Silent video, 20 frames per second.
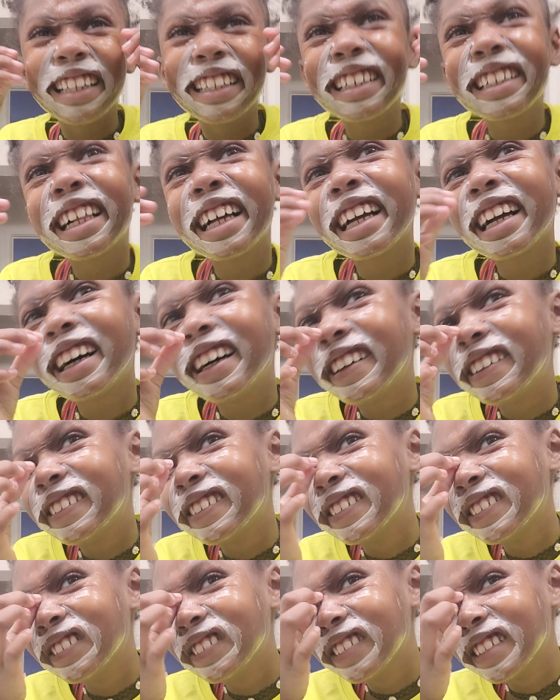I look like an
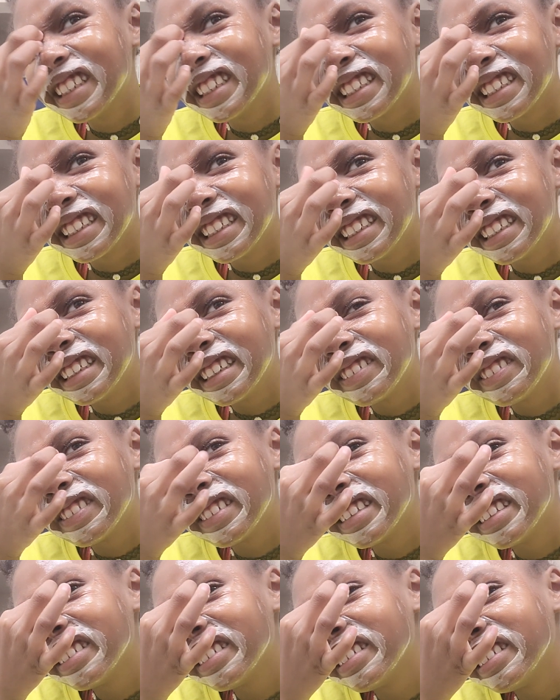old person. I
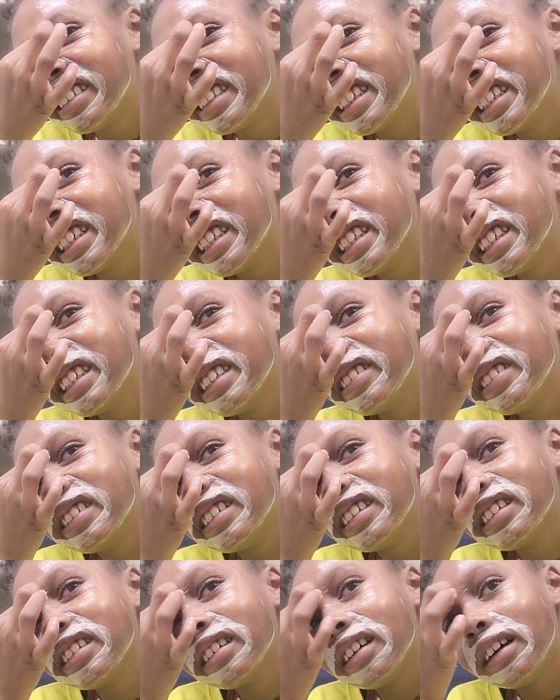wouldn't really like
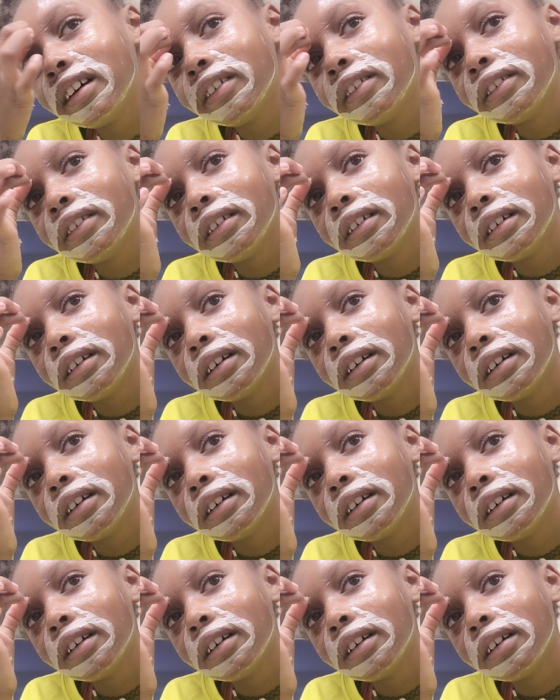listen though.